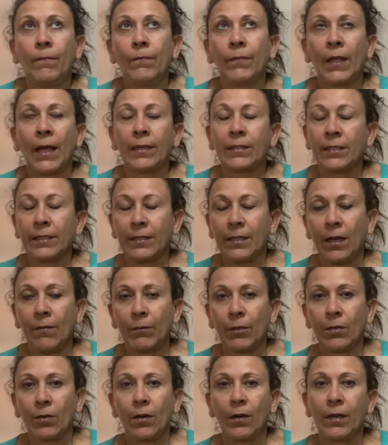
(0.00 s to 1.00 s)
actually not
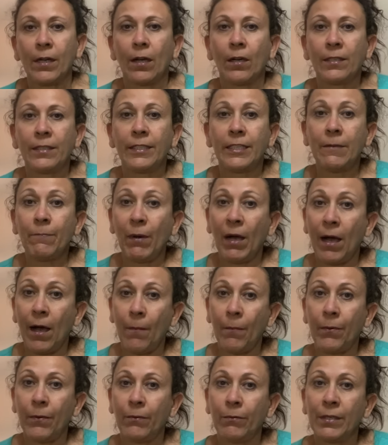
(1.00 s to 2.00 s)
Mercari, on Depop,
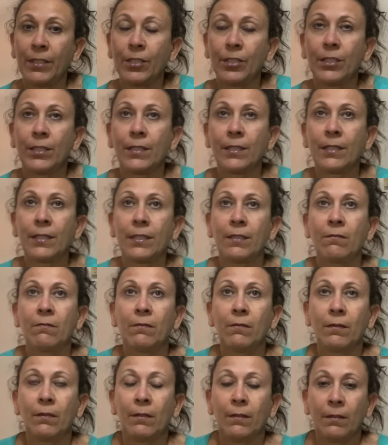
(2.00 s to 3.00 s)
which is
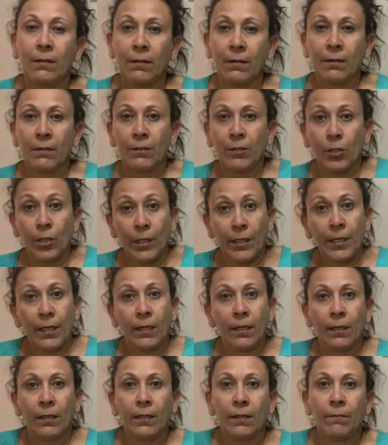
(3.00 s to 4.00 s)
good.
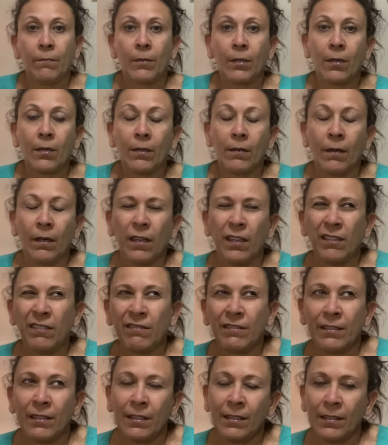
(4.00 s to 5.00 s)

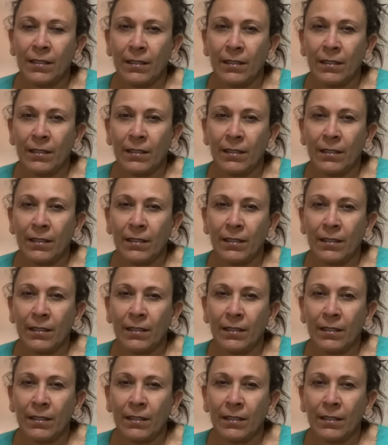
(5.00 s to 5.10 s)
It's